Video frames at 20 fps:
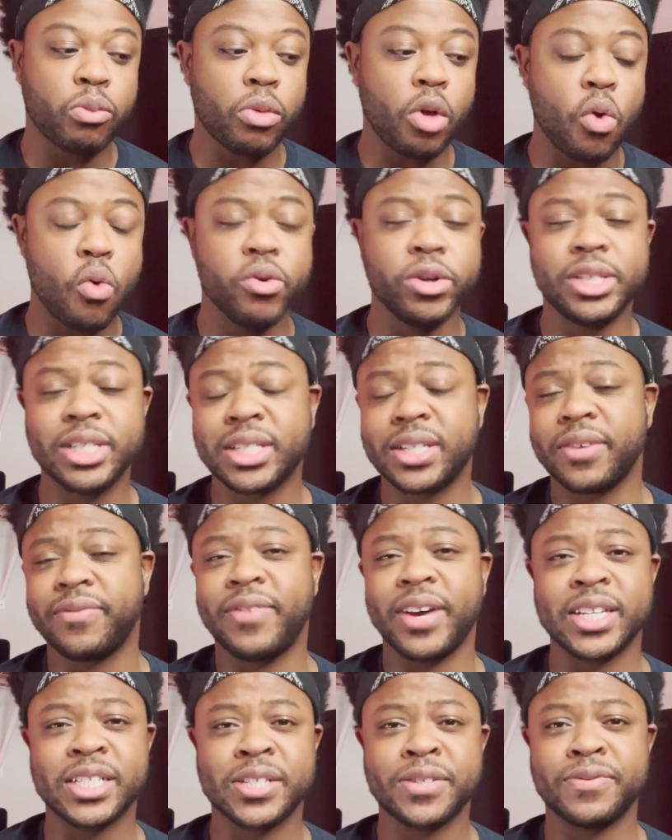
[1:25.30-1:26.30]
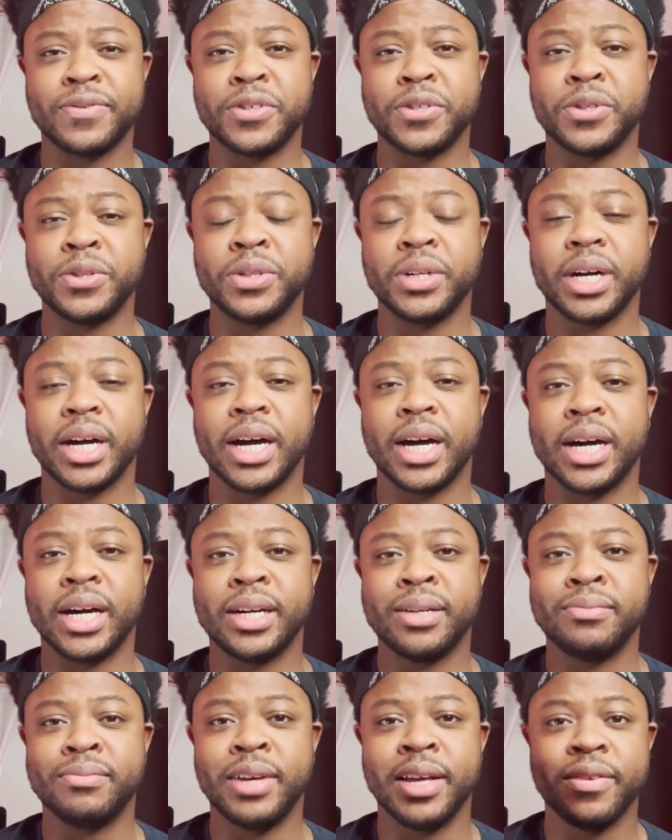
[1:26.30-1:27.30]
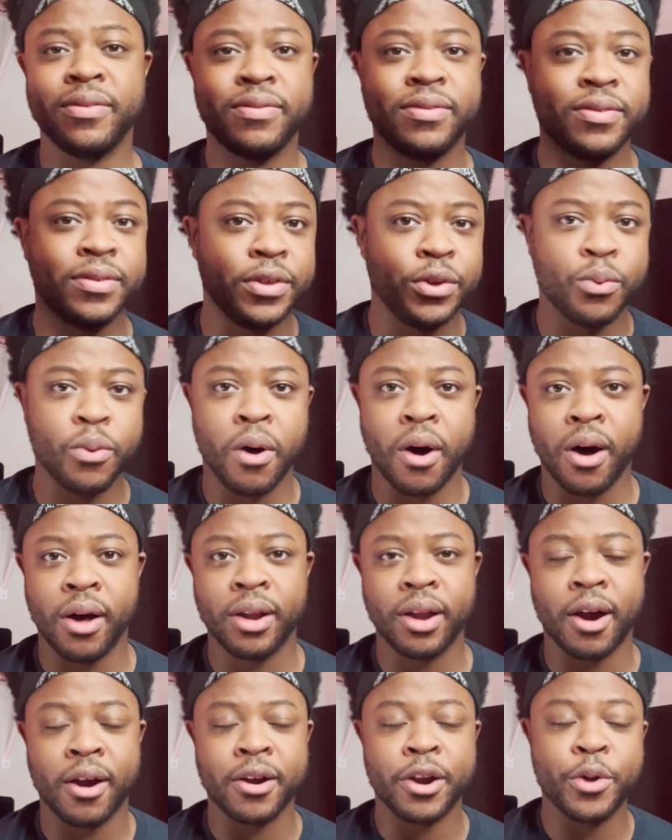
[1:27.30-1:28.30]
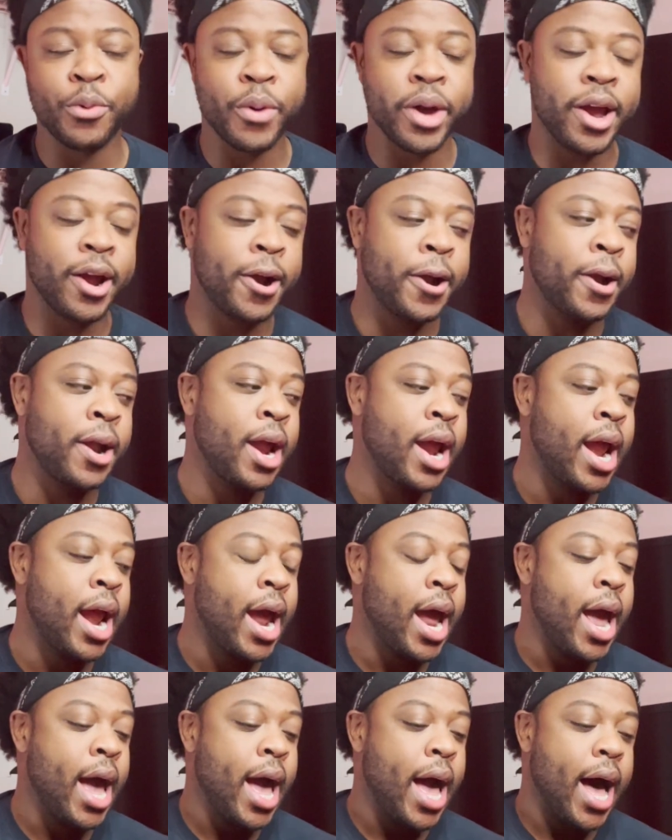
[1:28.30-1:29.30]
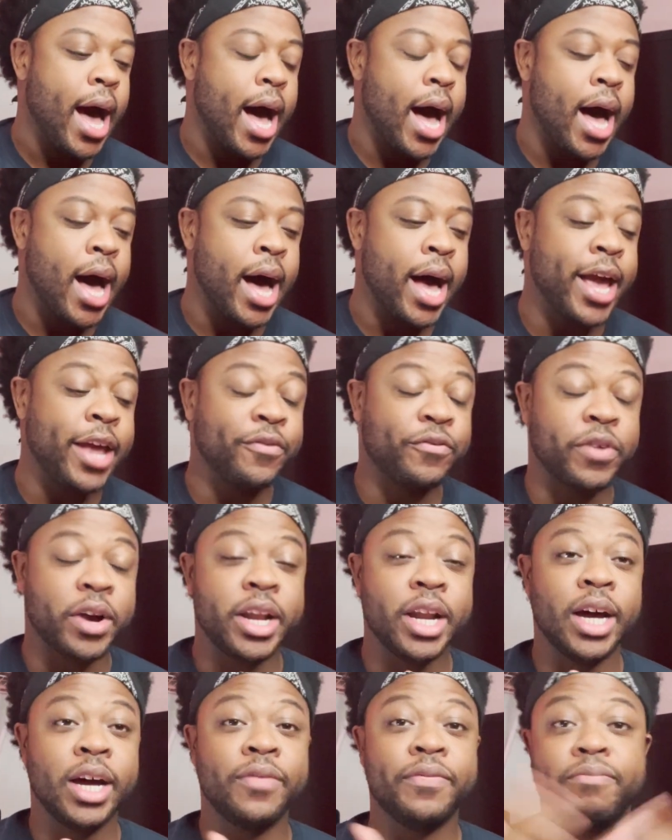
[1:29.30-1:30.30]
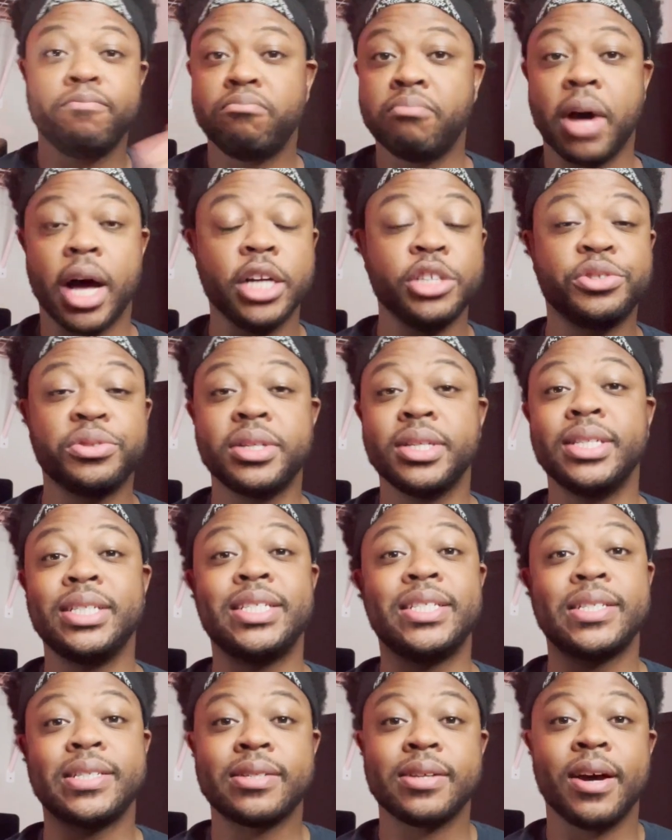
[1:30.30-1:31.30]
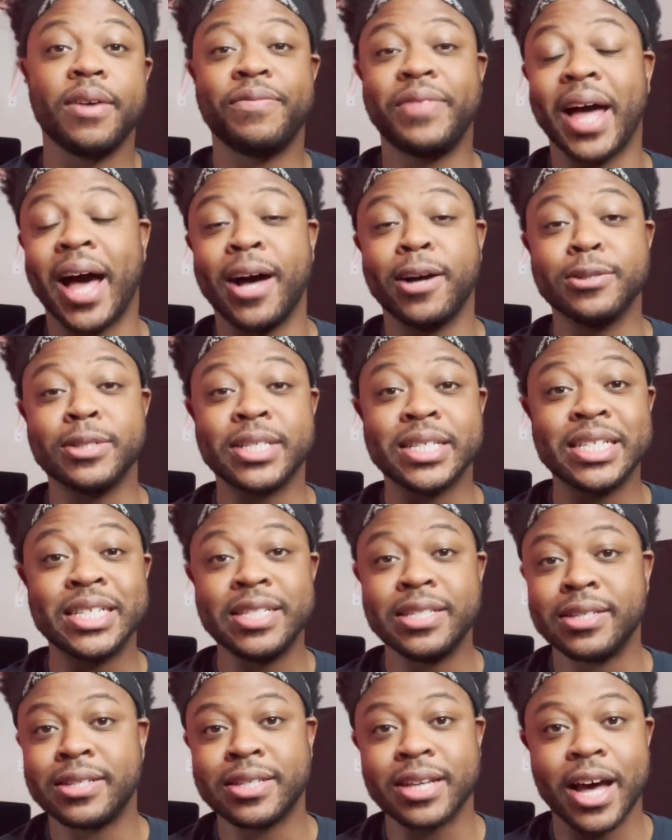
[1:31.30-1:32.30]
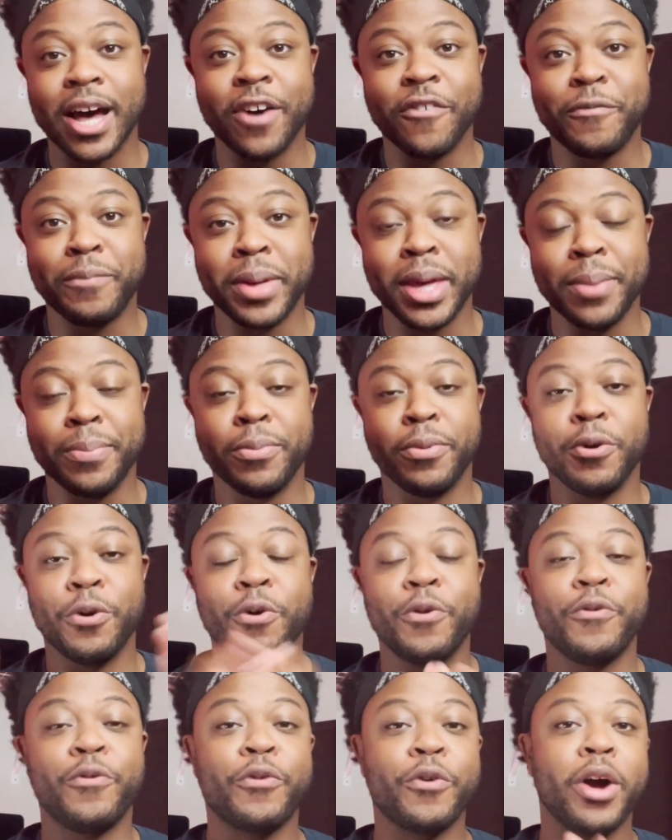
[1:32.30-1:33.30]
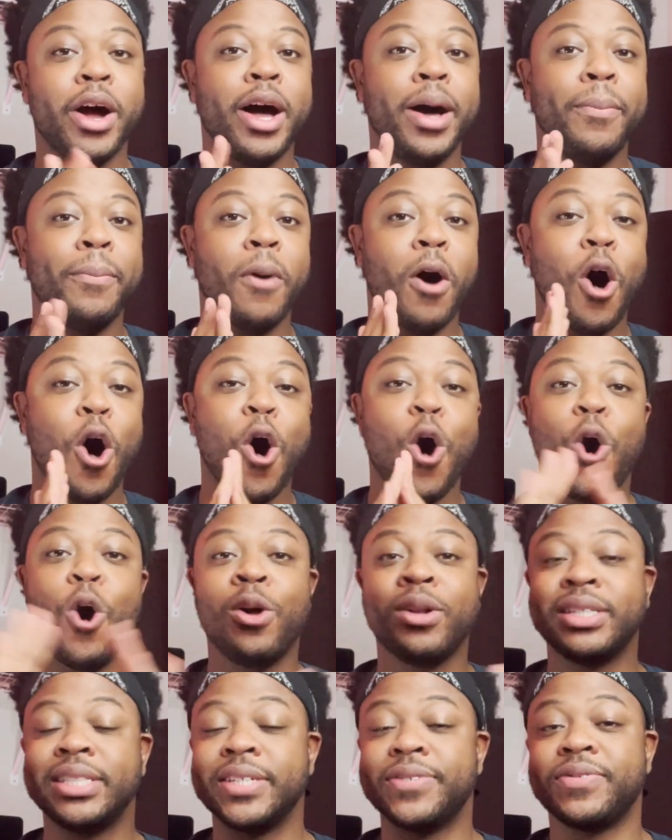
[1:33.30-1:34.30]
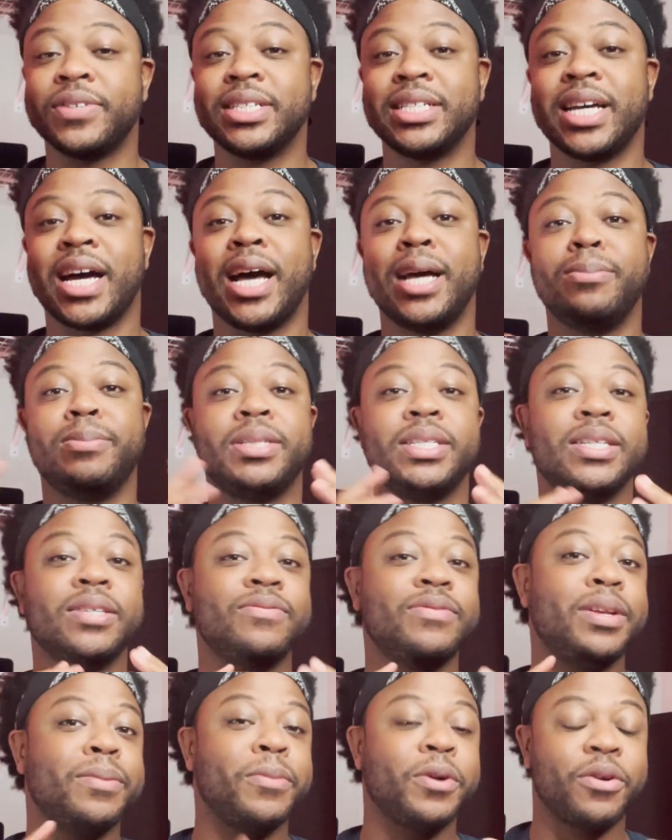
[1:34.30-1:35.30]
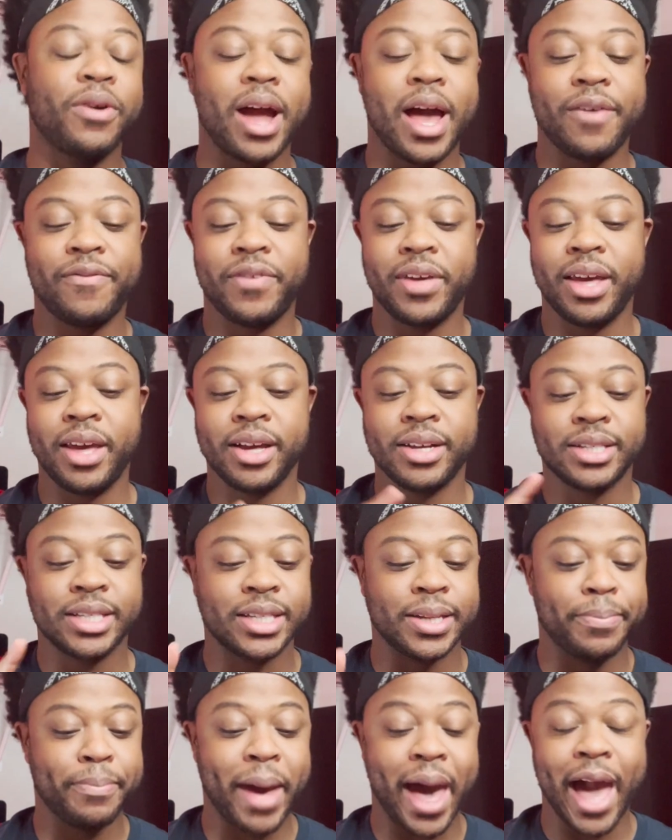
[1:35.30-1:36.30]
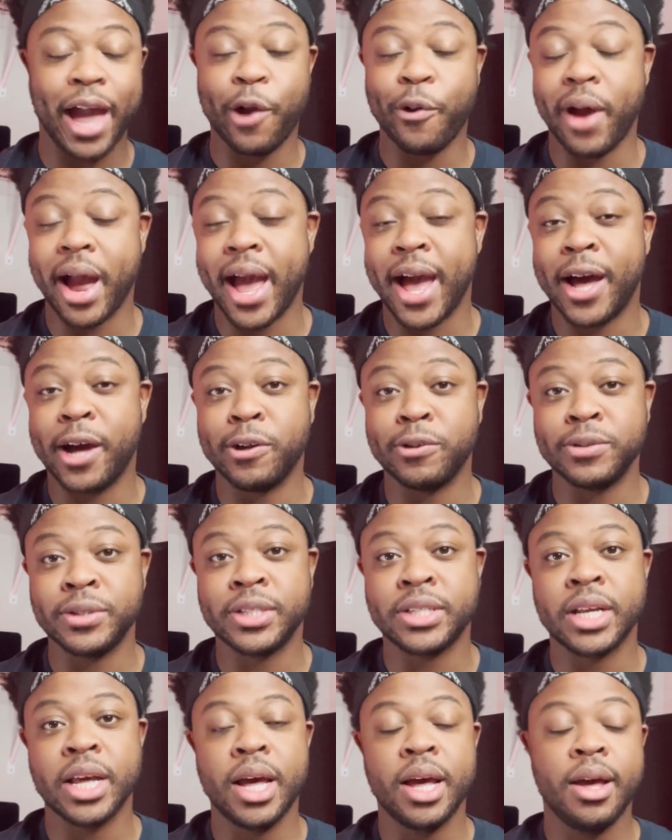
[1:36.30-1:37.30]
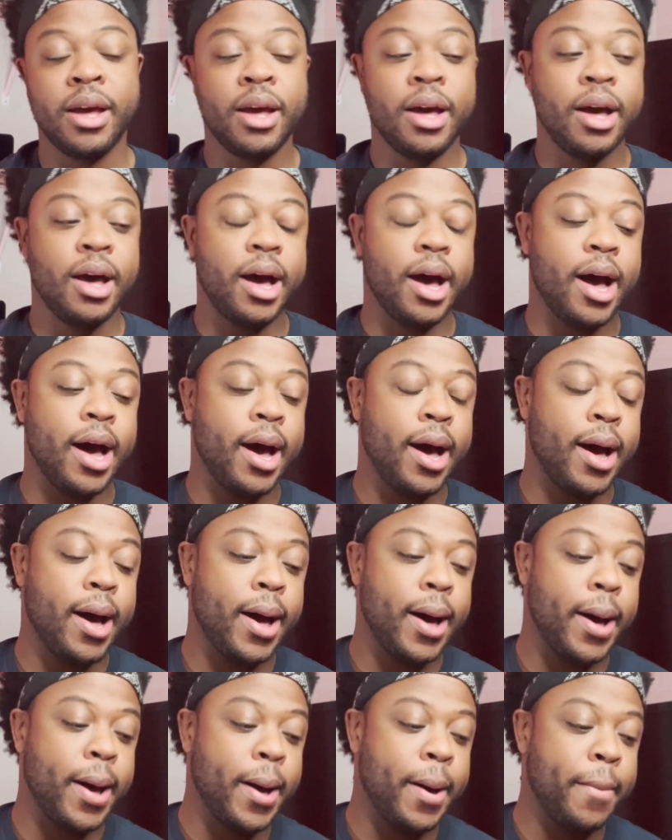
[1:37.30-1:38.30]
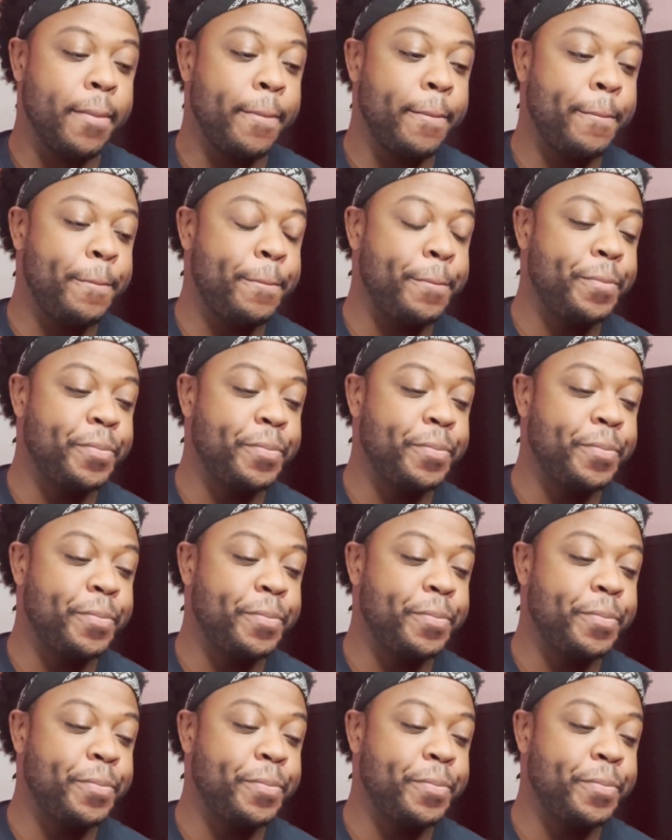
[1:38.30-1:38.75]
which is a festival, if you all aren't aware, in front of hundreds of thousands of people from all different types of demographics, backgrounds, and